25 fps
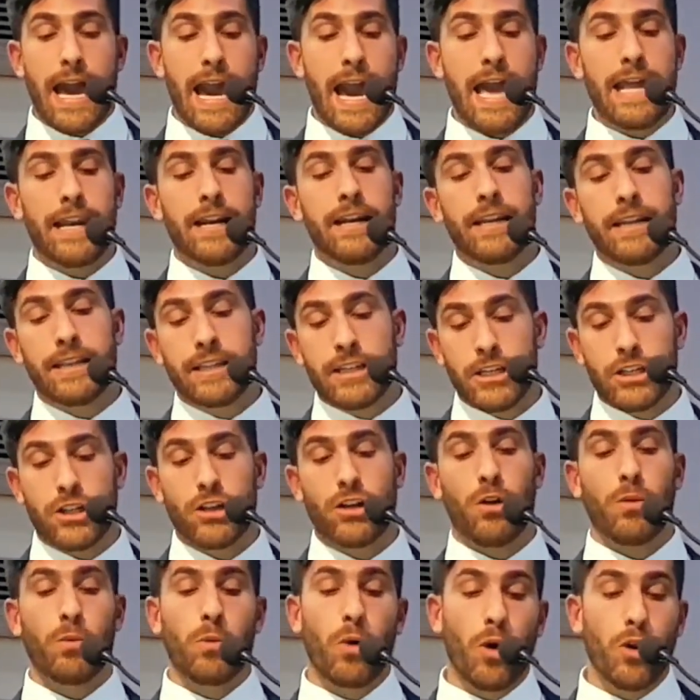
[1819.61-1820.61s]
and an
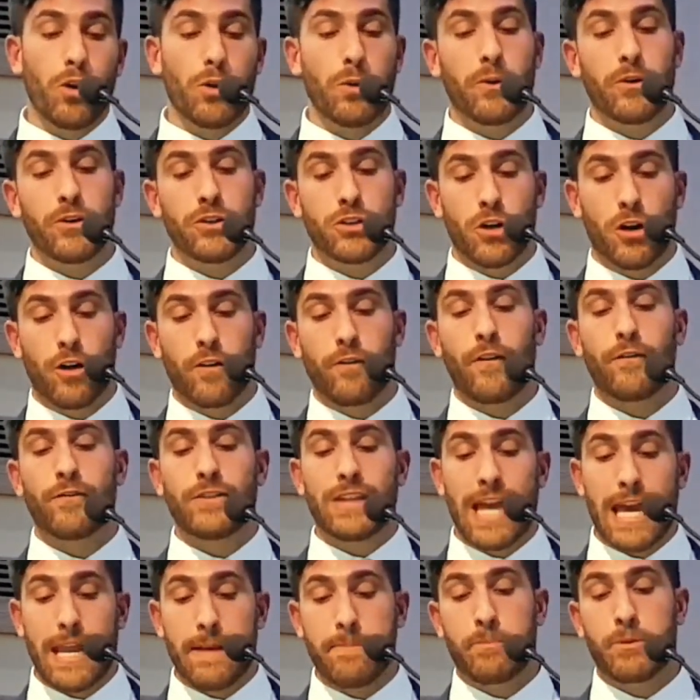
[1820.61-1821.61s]
additional rolling
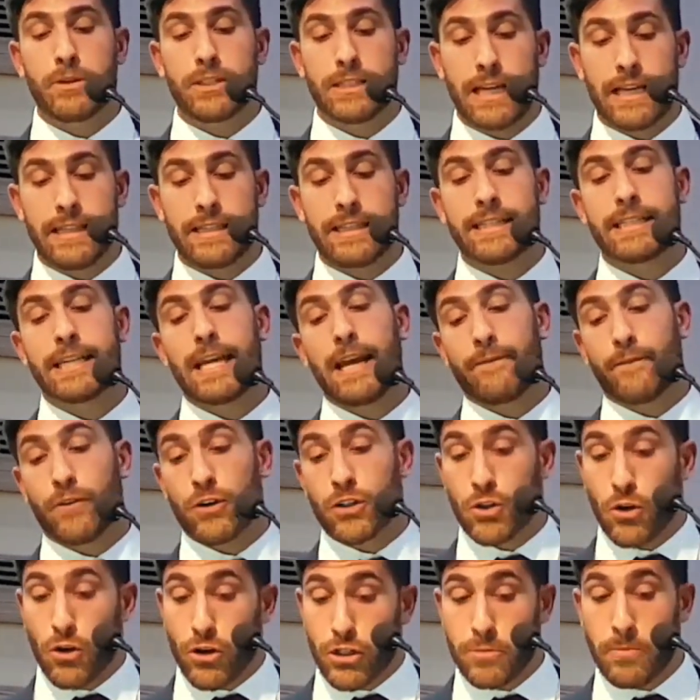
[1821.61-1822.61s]
reserve of 10% is kept
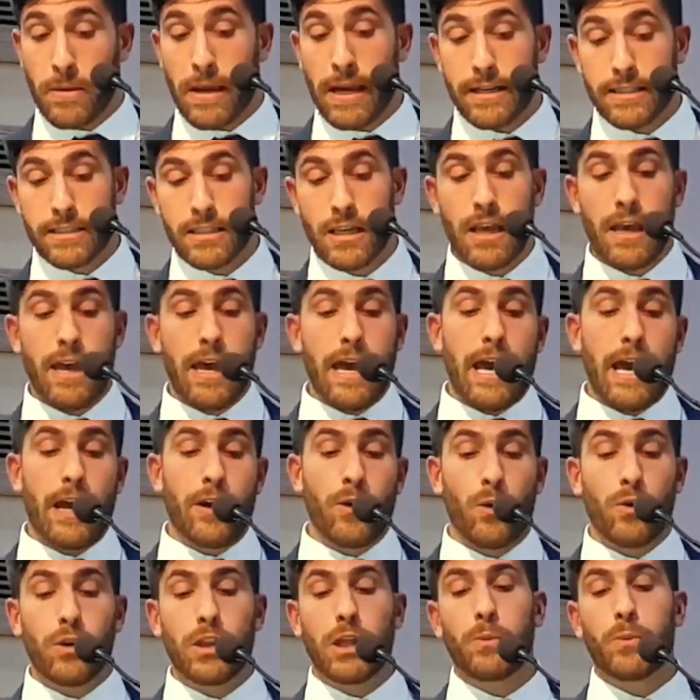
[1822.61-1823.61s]
for chargebacks
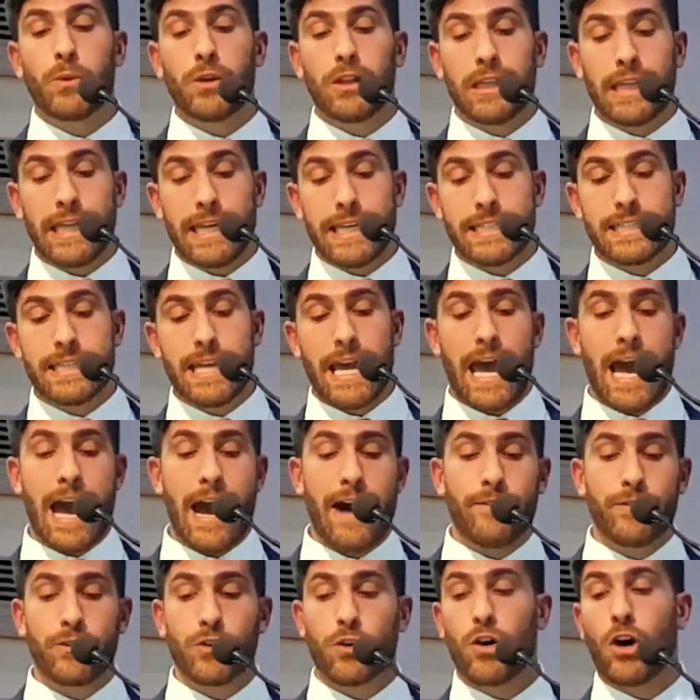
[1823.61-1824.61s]
and only released
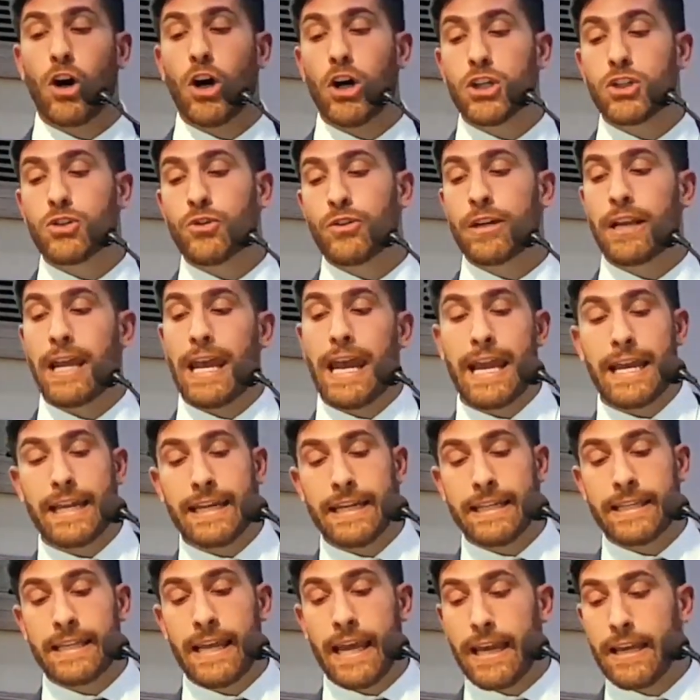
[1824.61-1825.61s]
after
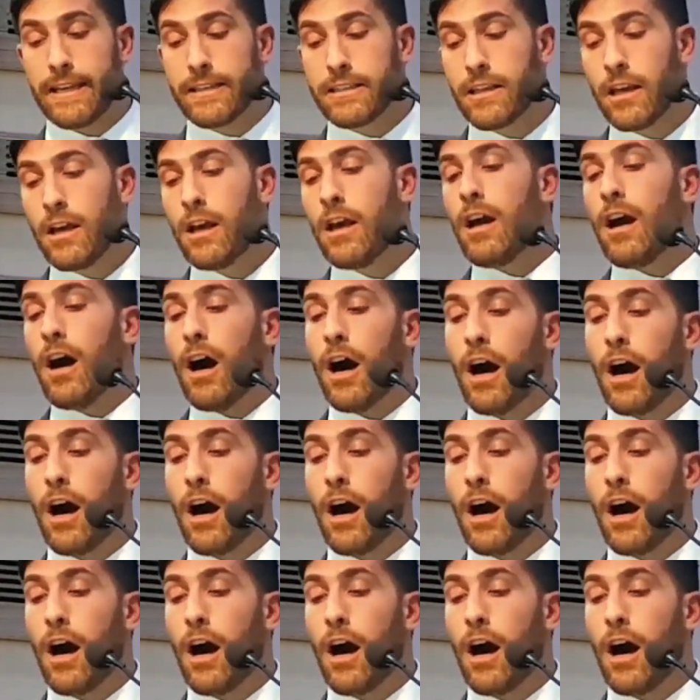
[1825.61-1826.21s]
180 days.